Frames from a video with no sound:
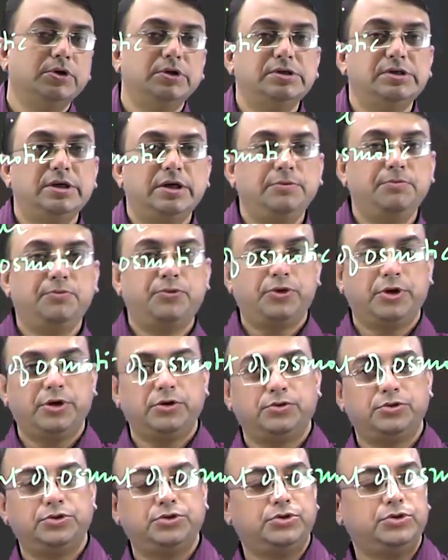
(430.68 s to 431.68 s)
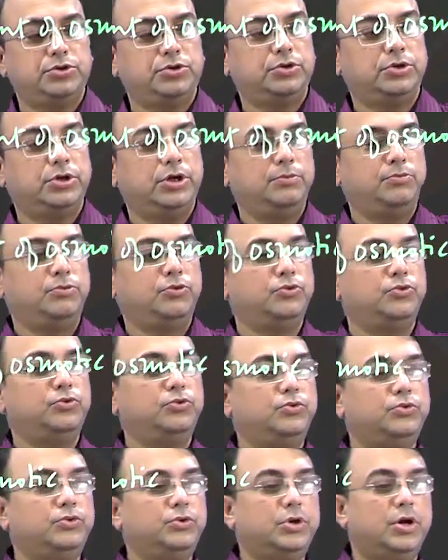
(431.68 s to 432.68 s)
This is an important question. Name
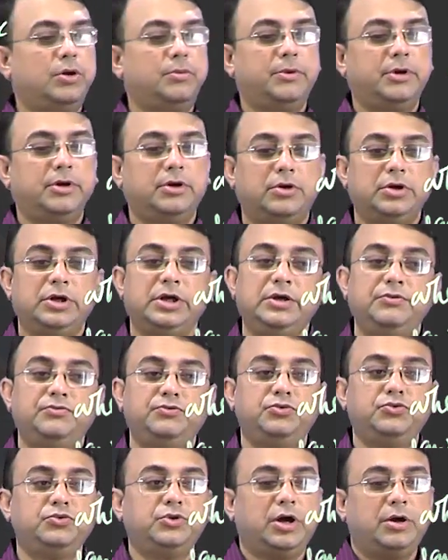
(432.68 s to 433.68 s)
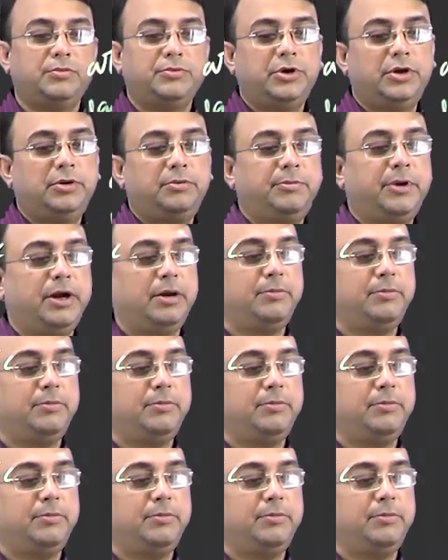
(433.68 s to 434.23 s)
two thermodynamic or give two thermodynamic